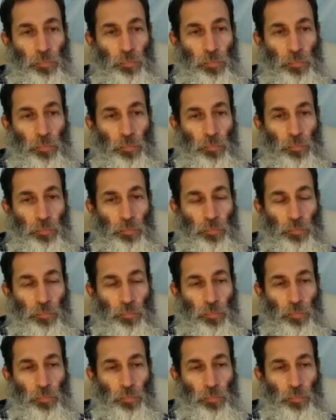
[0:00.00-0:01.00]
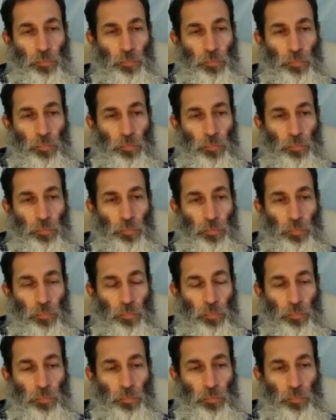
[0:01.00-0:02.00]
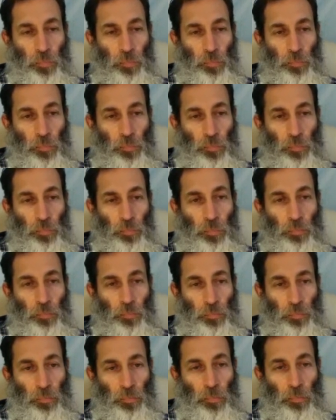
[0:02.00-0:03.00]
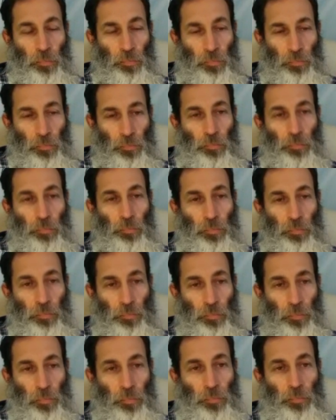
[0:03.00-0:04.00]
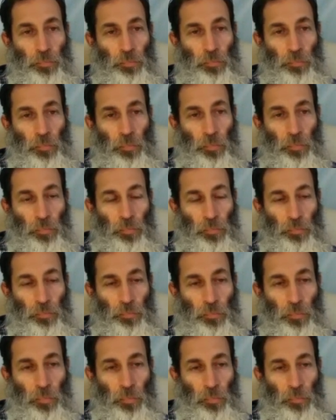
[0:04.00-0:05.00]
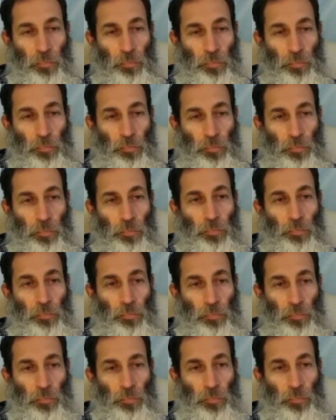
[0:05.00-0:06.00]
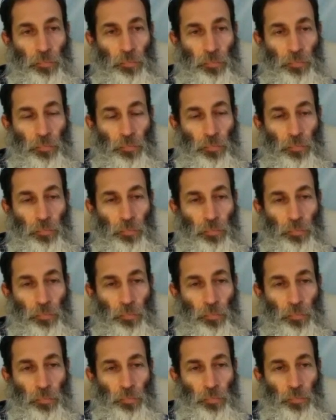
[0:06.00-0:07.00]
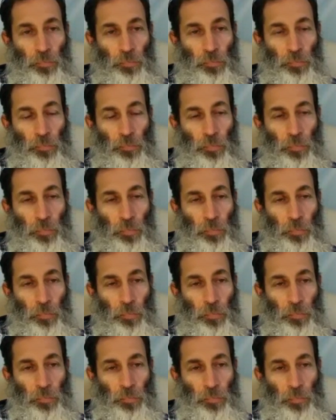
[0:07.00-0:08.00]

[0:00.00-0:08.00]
This person isn't speaking.